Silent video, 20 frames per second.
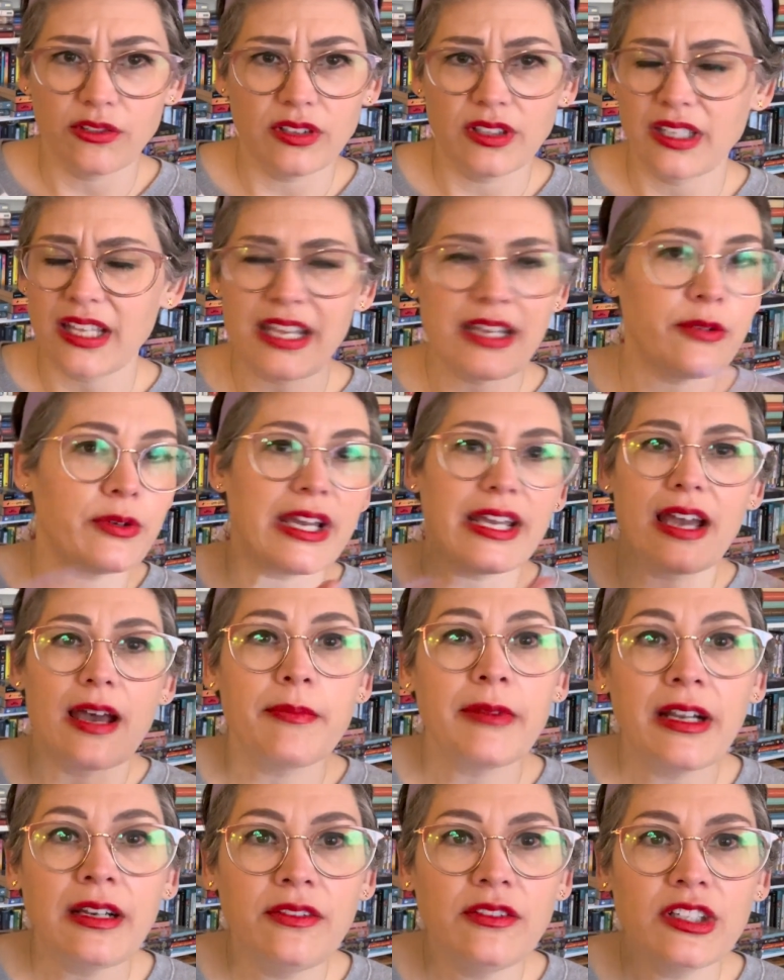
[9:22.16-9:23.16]
anyway, I'm
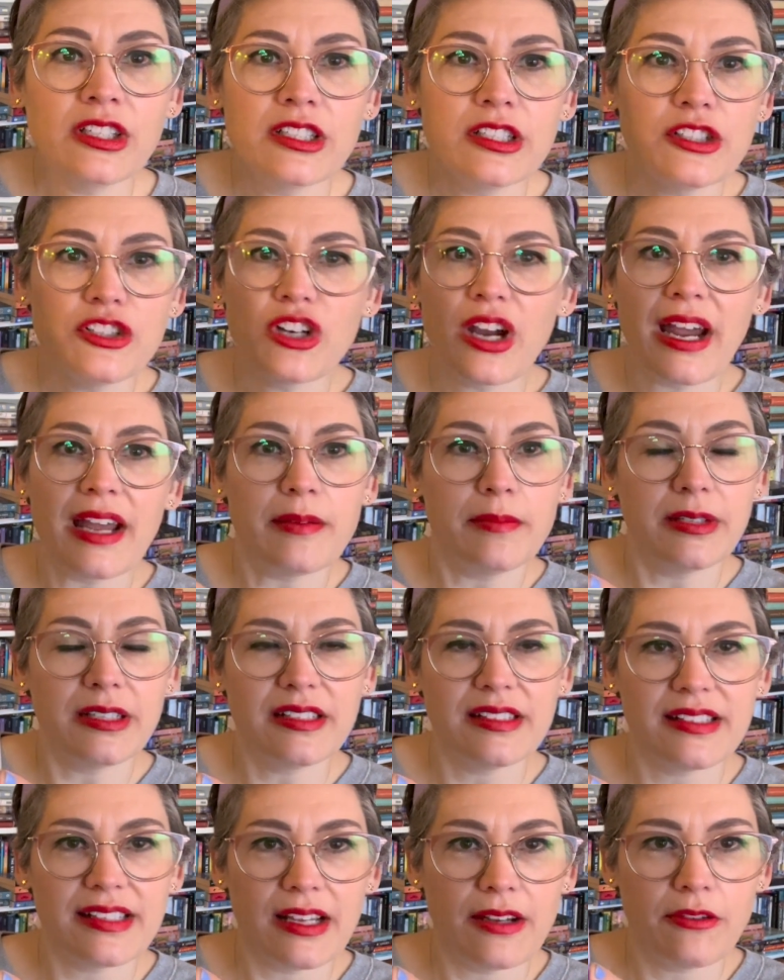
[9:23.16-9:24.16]
not even going to try it
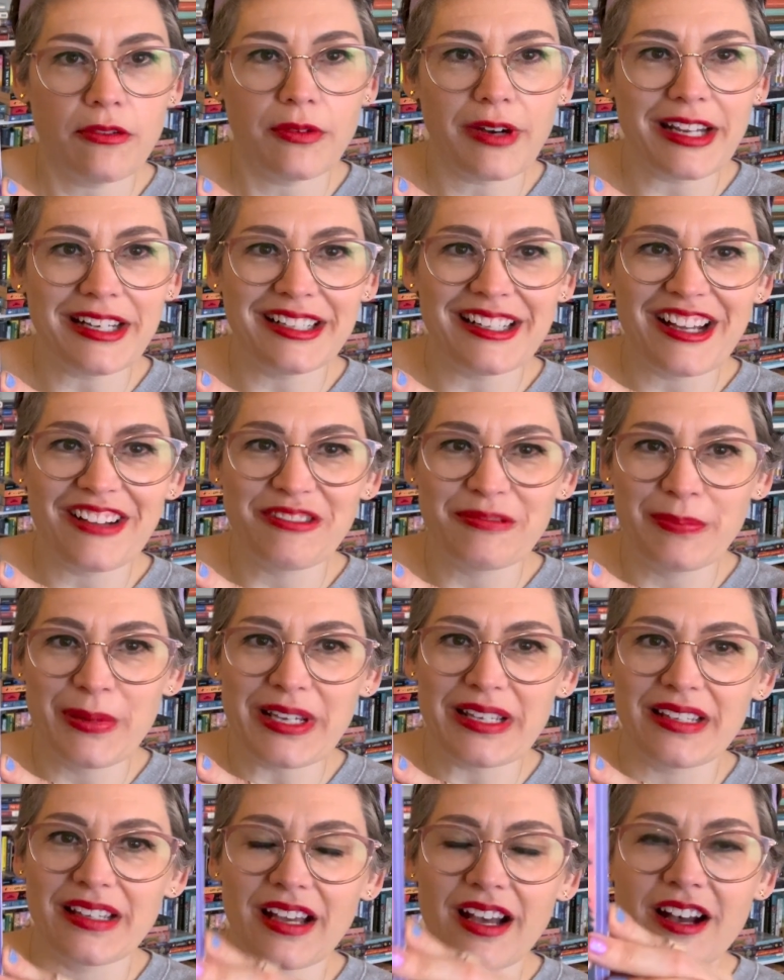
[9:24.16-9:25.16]
because I haven't read enough,
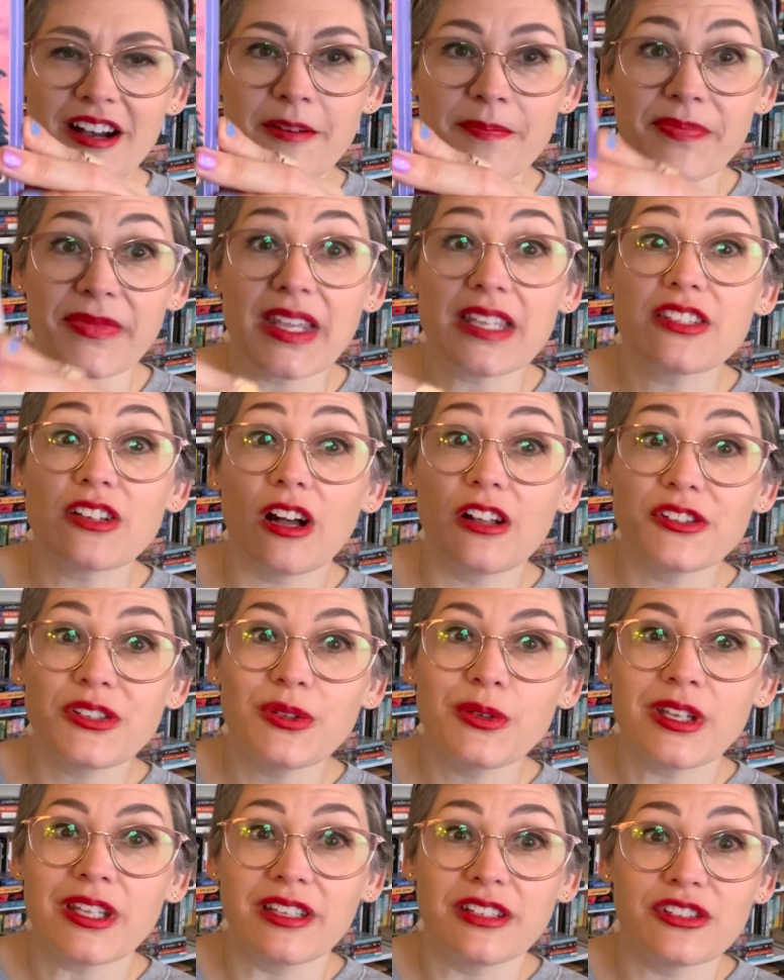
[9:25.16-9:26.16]
but it's
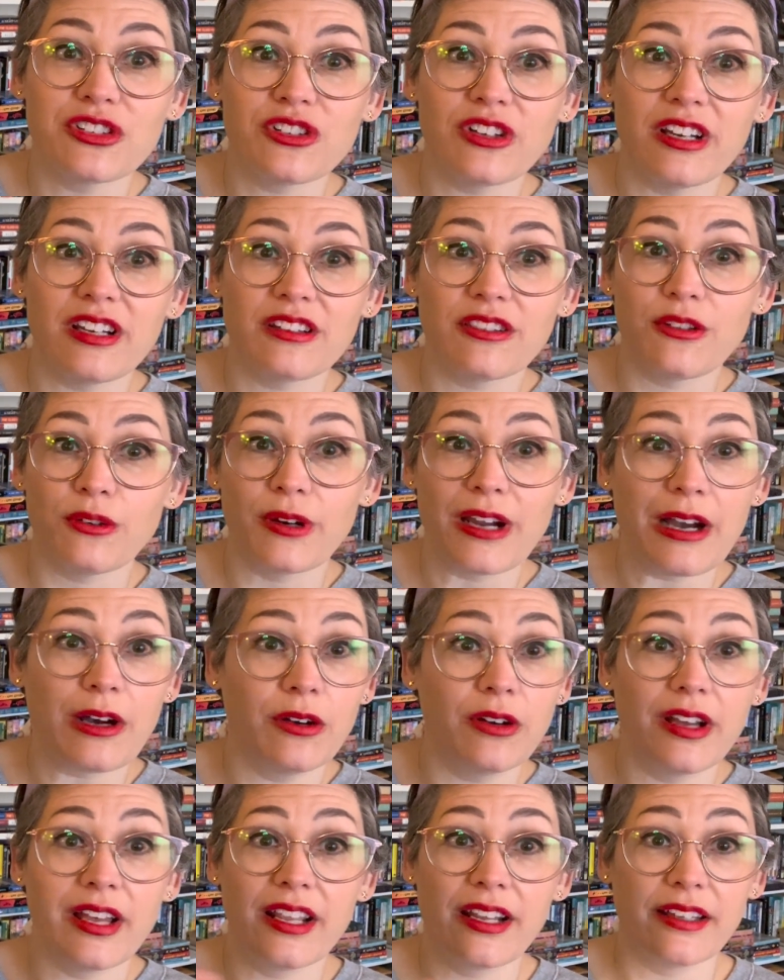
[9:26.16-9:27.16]
also illustrated
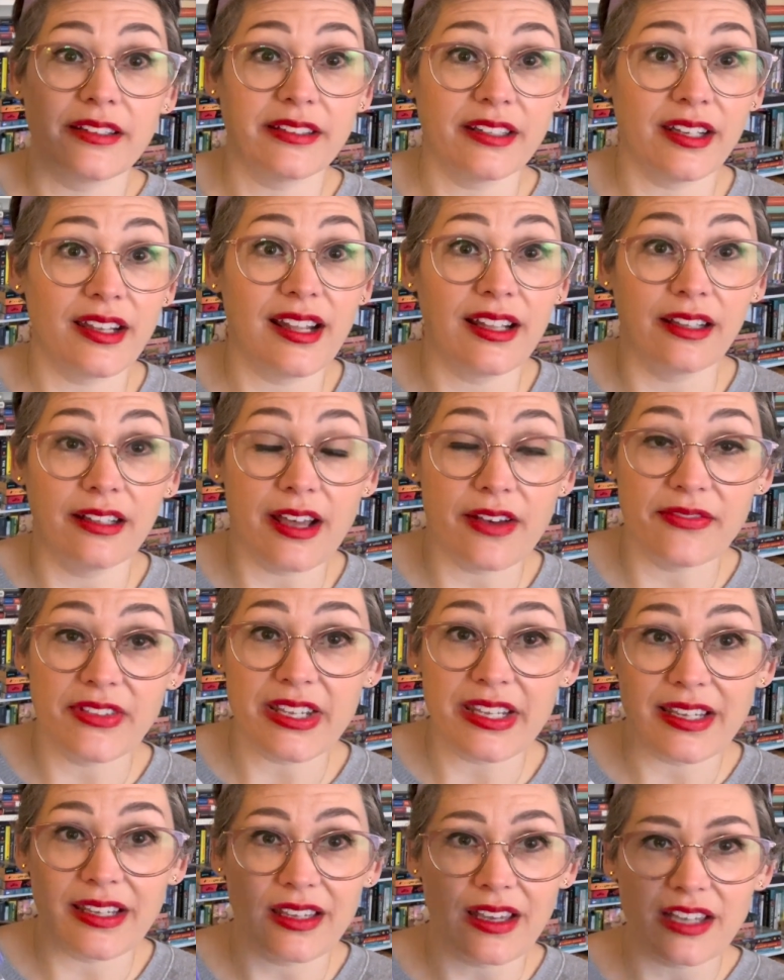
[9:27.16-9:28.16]
throughout and loving.